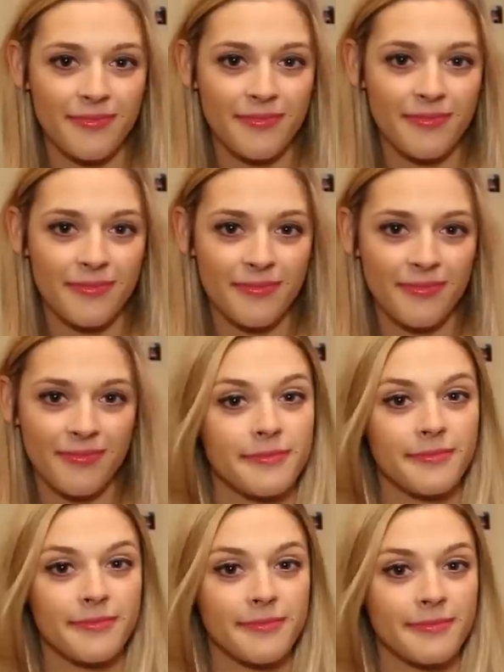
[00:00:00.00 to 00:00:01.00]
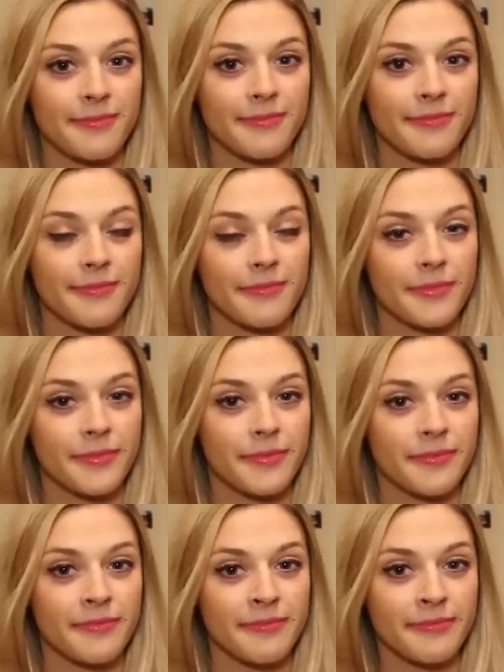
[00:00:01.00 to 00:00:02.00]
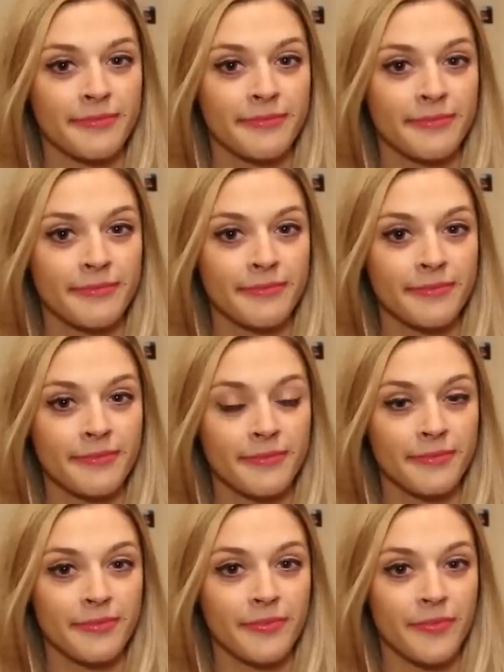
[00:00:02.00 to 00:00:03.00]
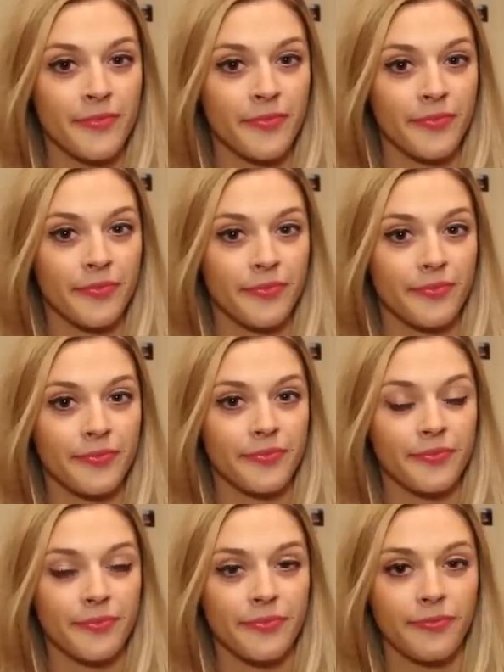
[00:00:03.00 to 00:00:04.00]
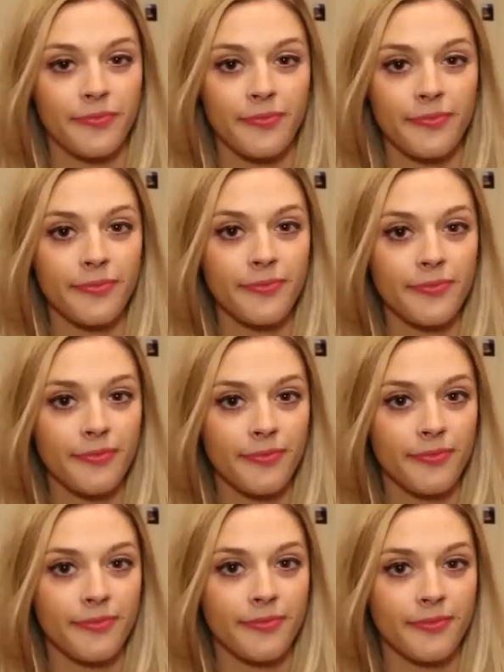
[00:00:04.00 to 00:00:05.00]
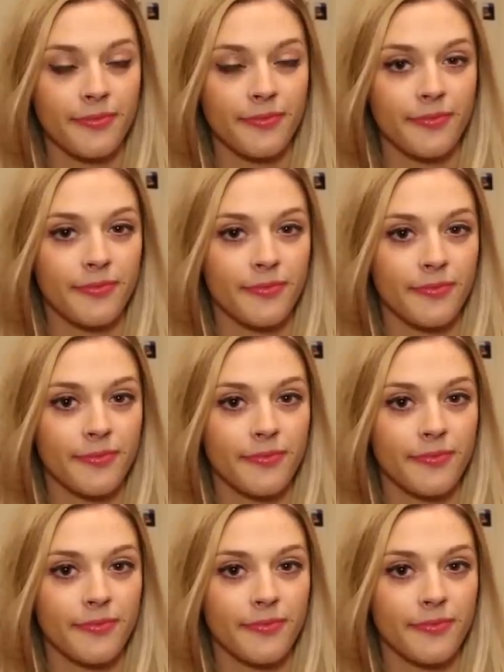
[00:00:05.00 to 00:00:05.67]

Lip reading: (not speaking)